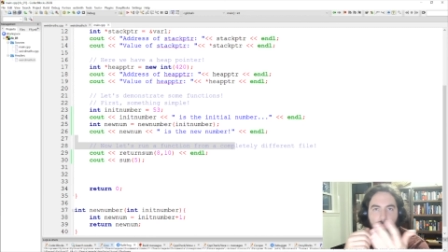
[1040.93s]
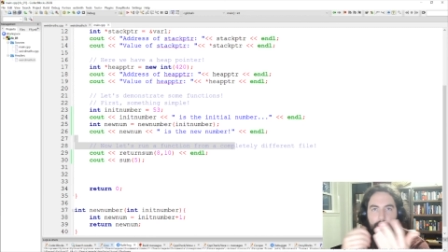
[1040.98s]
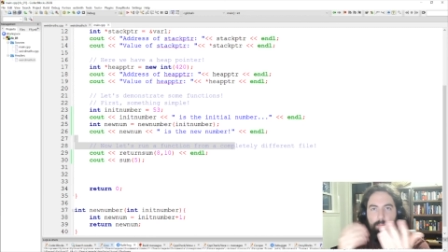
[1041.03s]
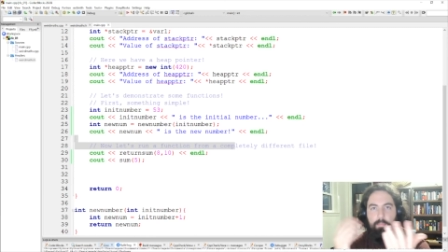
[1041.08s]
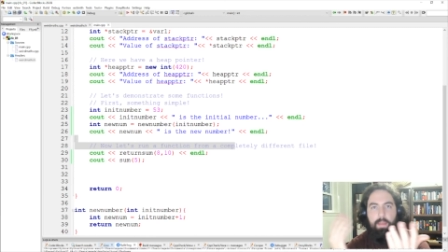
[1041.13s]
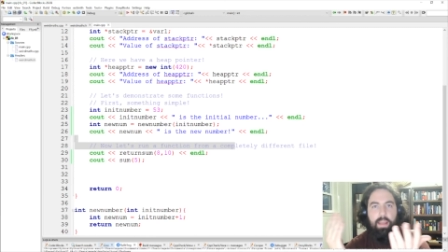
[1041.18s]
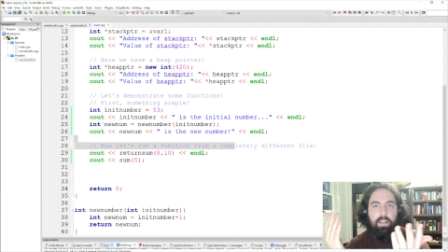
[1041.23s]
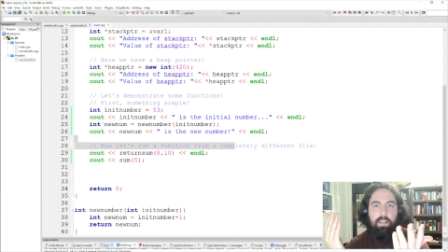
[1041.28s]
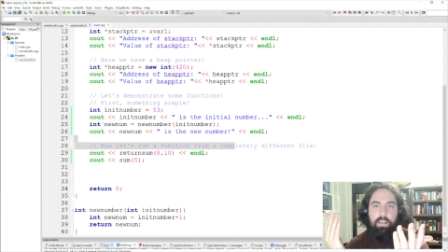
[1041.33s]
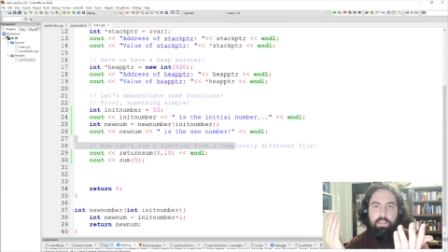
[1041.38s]

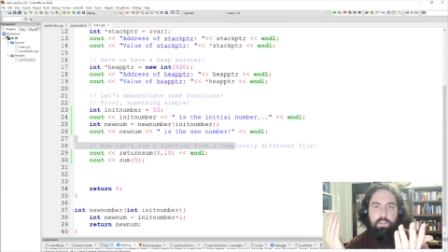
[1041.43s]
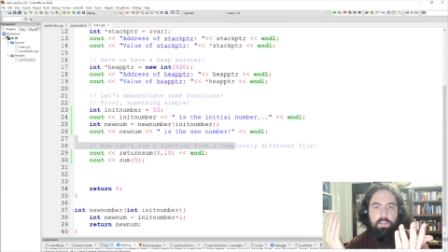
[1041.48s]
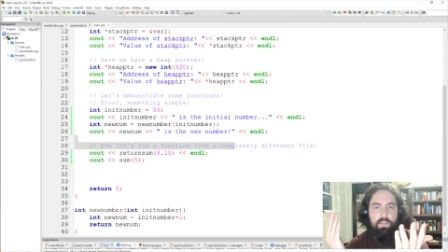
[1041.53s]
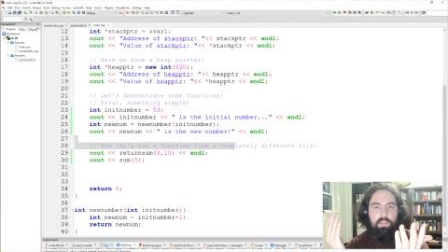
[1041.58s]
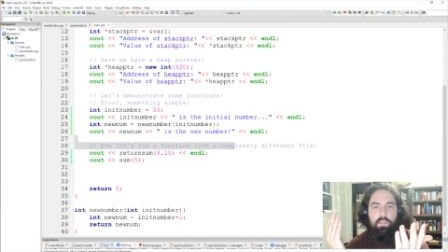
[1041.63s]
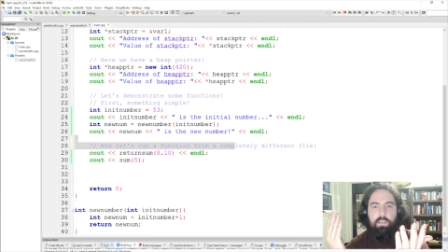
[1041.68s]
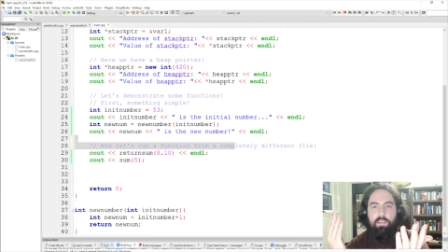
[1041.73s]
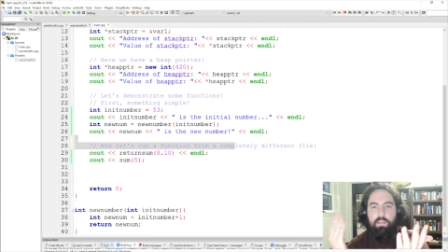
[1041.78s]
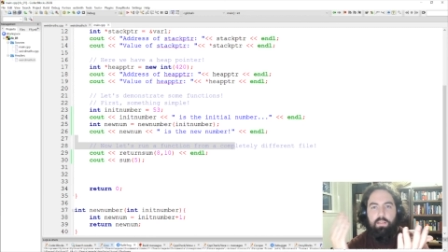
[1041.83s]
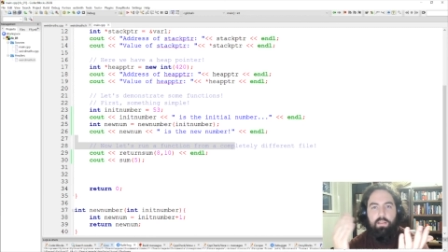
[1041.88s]
mainly
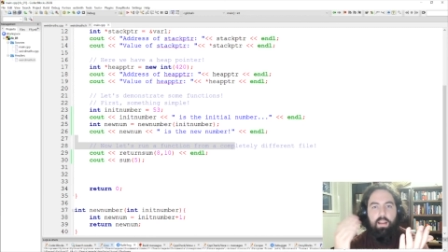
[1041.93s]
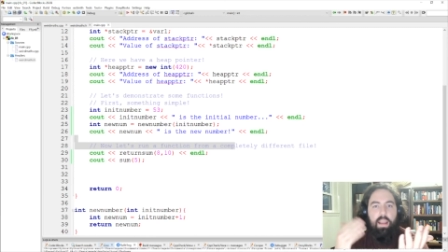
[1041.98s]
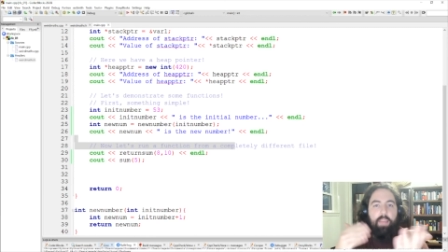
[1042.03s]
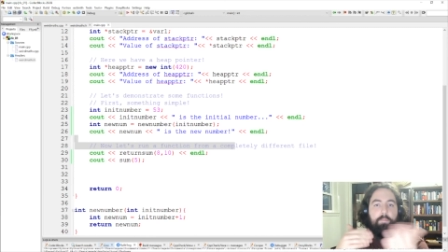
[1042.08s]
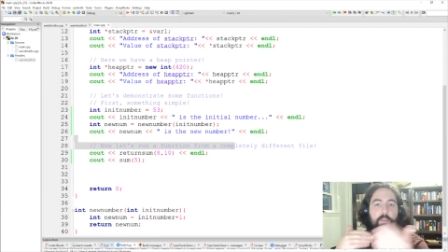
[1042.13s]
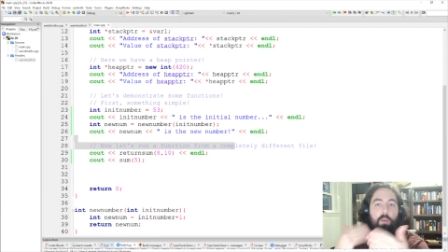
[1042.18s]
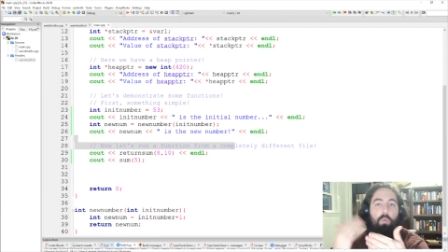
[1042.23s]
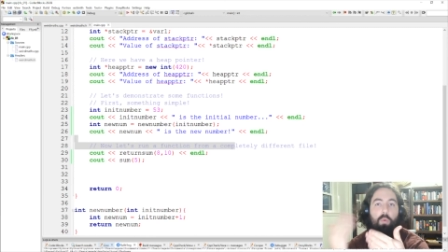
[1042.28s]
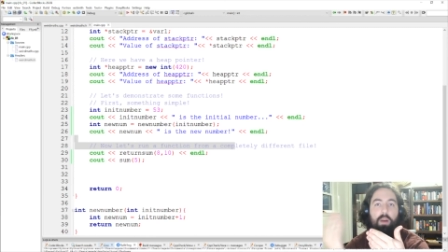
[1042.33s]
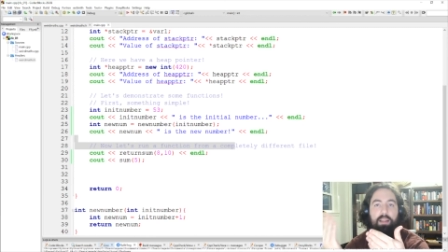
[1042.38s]
just if
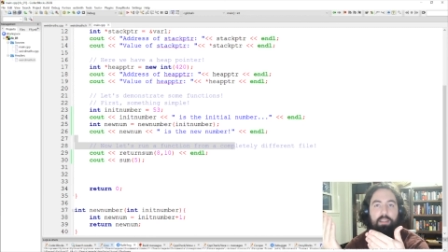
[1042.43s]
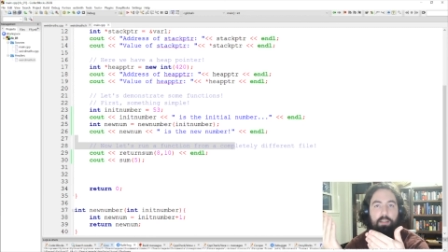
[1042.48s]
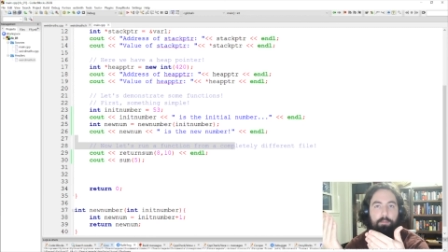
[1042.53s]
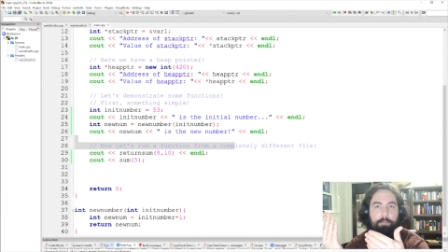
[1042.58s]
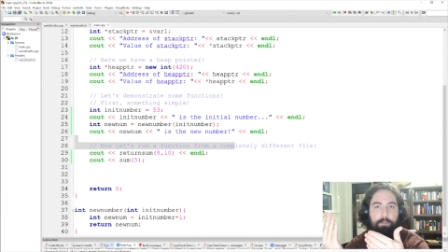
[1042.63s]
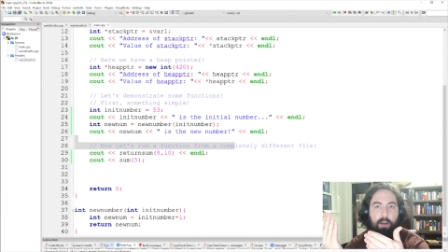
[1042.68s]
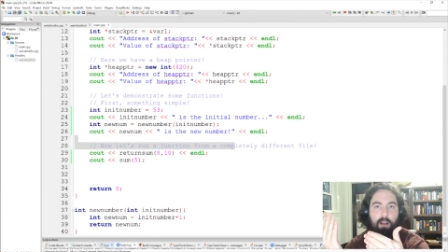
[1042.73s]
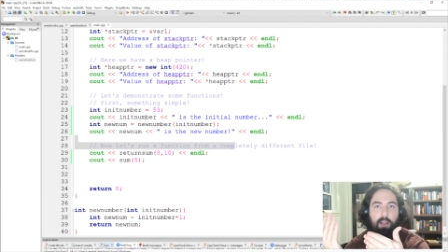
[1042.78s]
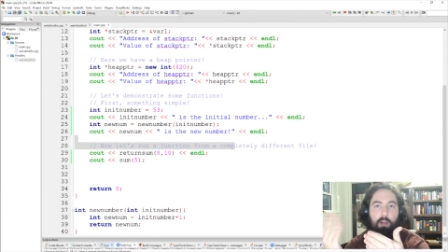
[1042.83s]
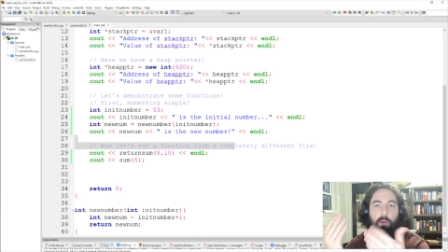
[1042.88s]
you want to
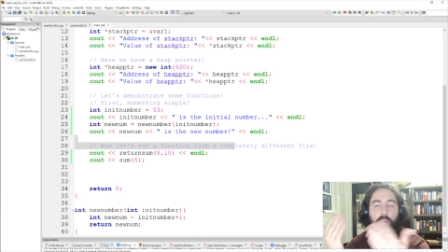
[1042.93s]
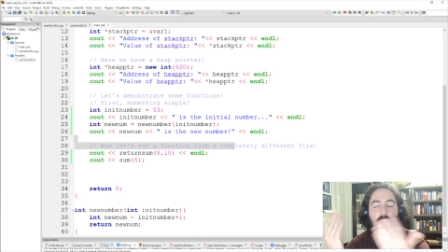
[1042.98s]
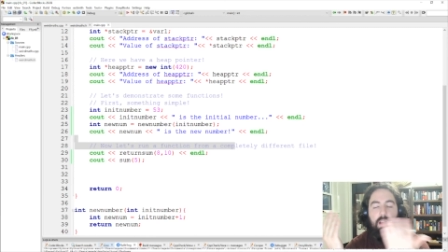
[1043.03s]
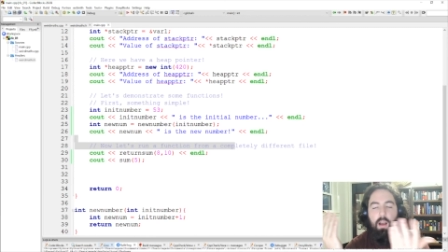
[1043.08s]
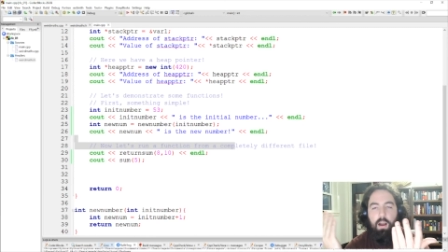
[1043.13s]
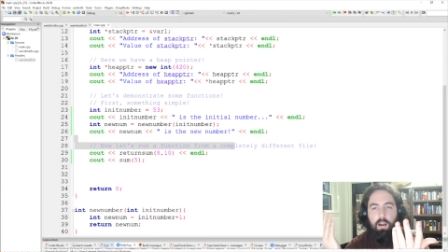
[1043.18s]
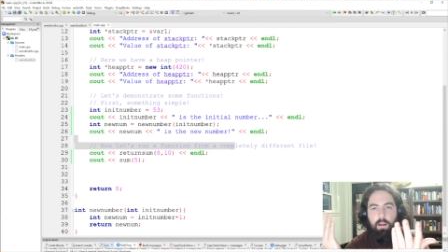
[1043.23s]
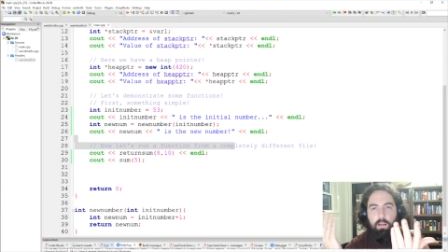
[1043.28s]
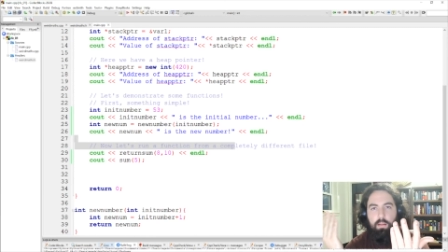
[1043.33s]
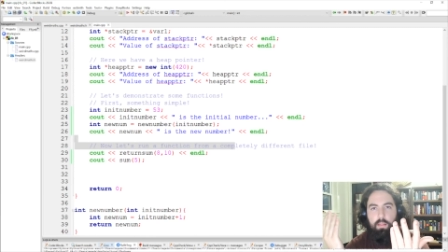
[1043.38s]
follow
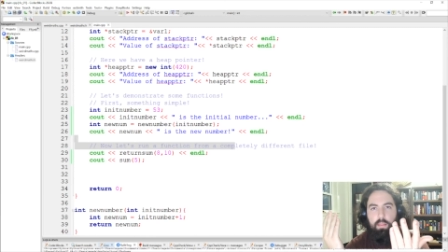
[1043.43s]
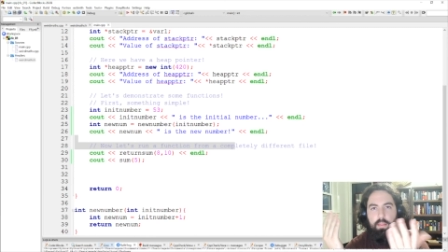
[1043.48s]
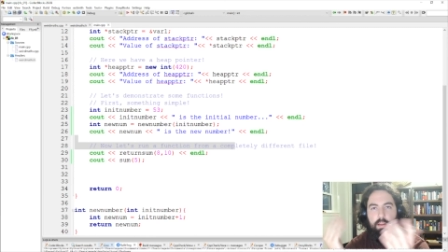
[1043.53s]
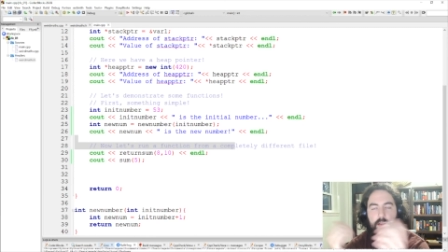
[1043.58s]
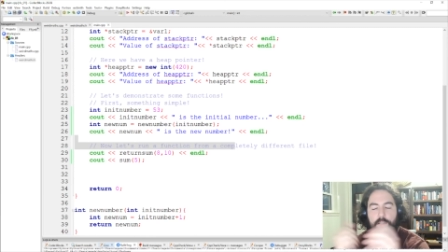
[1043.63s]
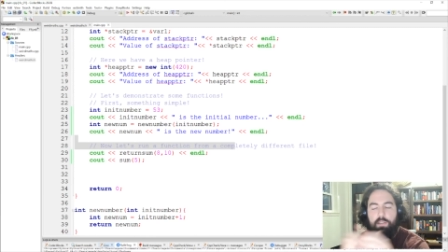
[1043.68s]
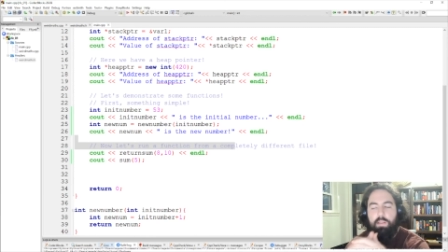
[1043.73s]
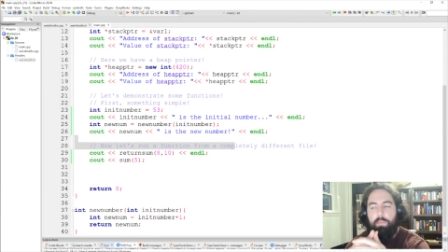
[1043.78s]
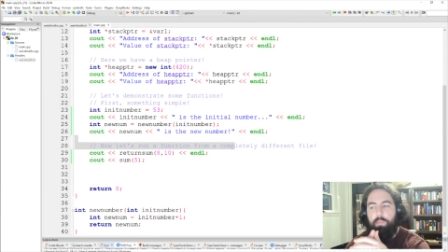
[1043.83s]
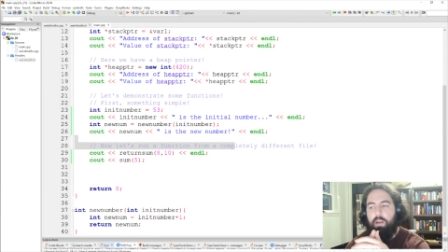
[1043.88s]
along,
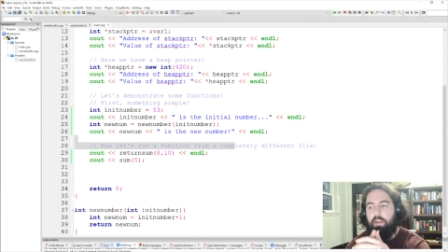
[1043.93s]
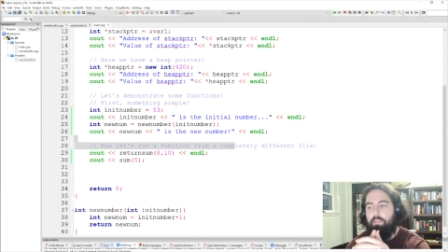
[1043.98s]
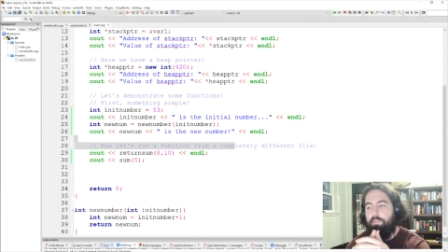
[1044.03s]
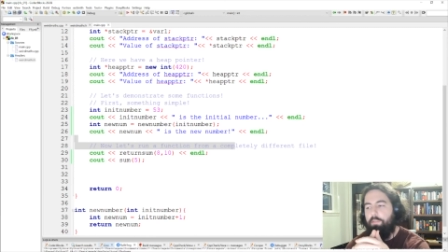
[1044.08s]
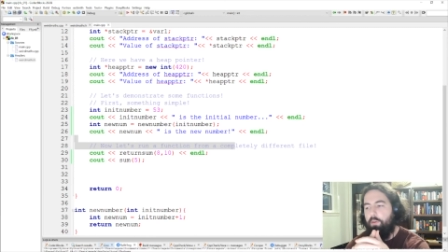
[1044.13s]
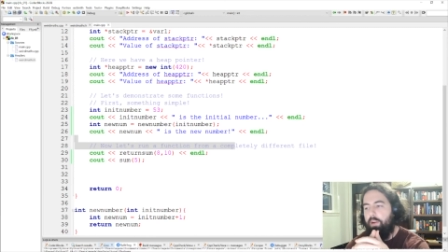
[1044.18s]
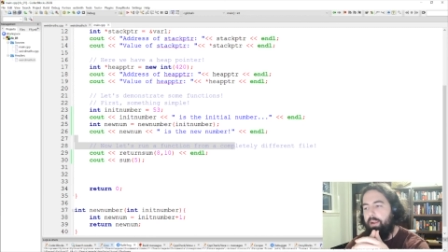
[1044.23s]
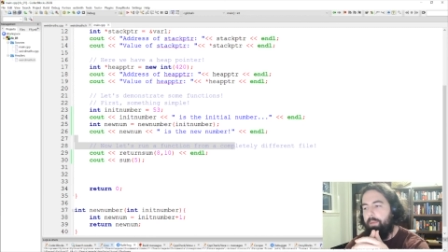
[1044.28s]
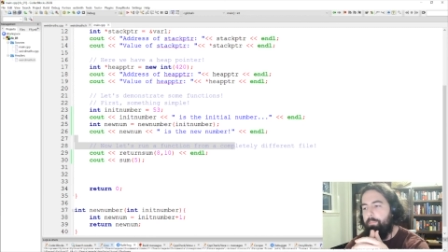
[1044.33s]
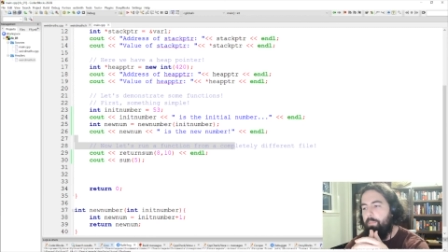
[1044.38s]
there's the book
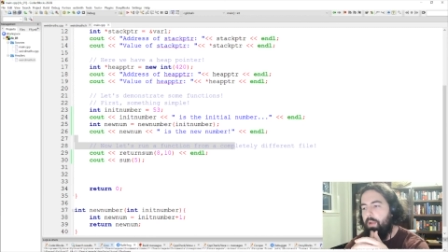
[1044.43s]
for you.